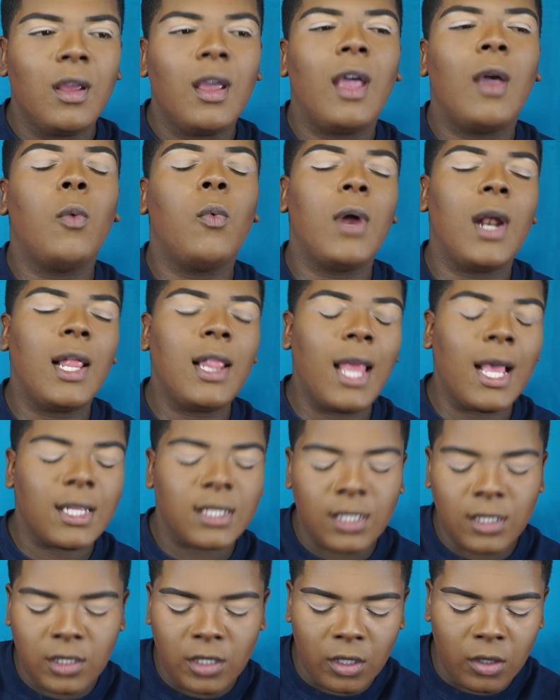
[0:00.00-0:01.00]
And what I like
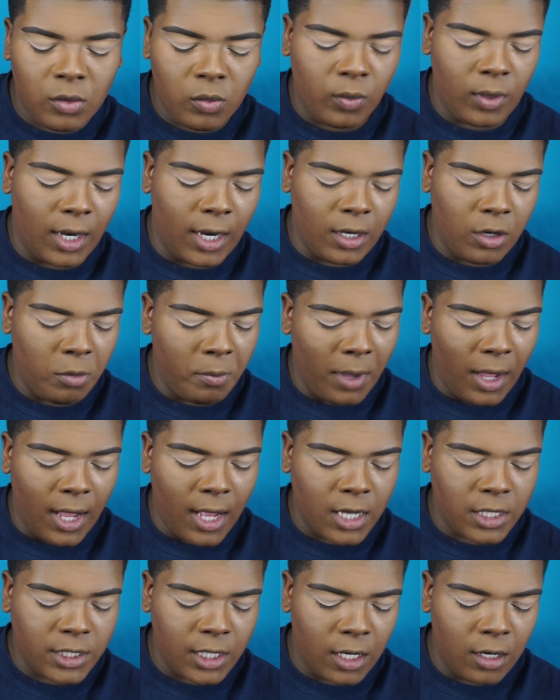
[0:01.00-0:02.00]
to do when I do my
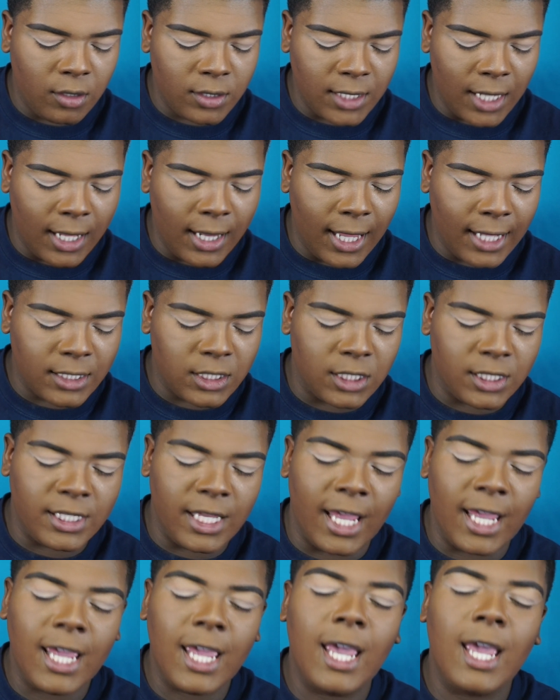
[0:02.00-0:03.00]
eyeshadows, I like to
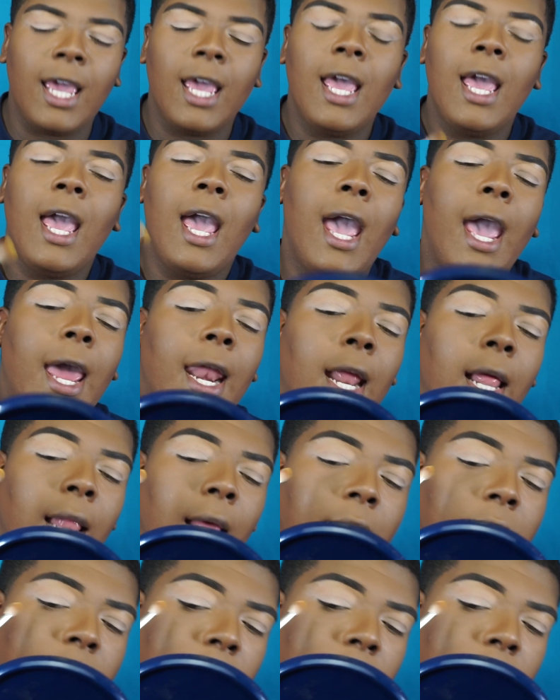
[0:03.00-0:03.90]
take it and I like